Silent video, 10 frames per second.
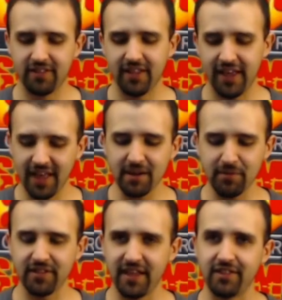his Animus
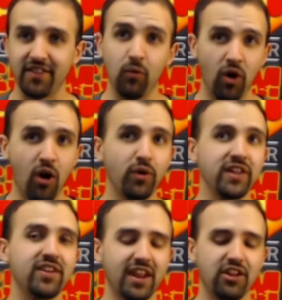says that while within
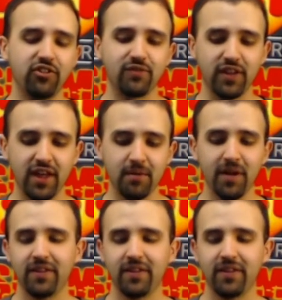10 inches of him,